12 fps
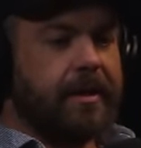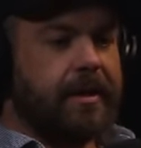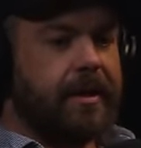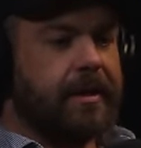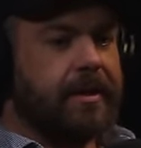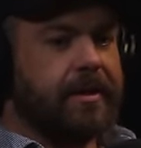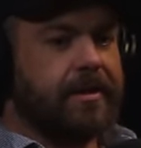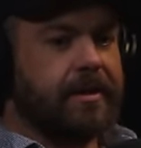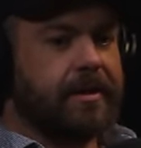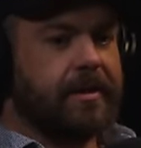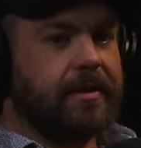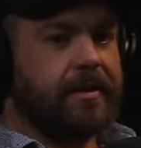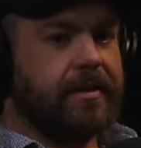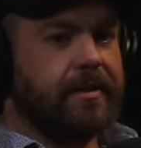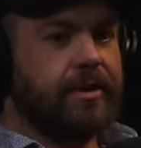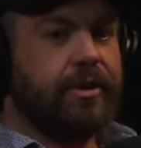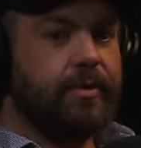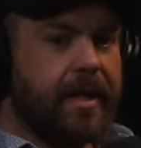getting into
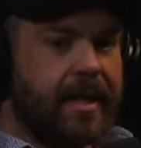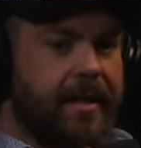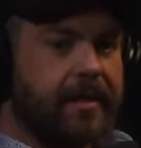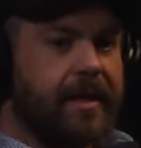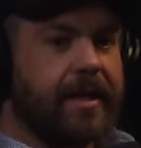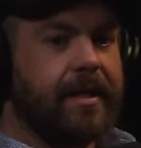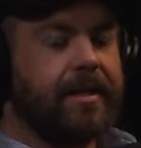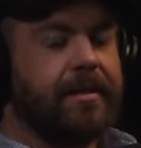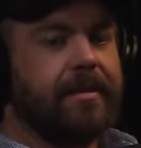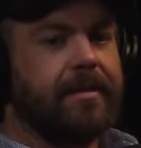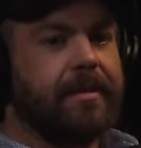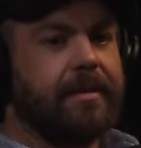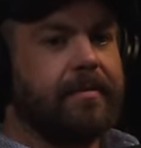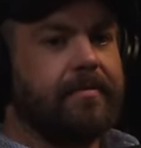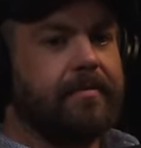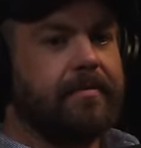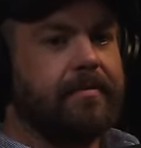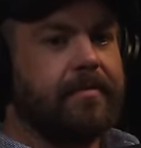shooting and
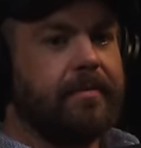um,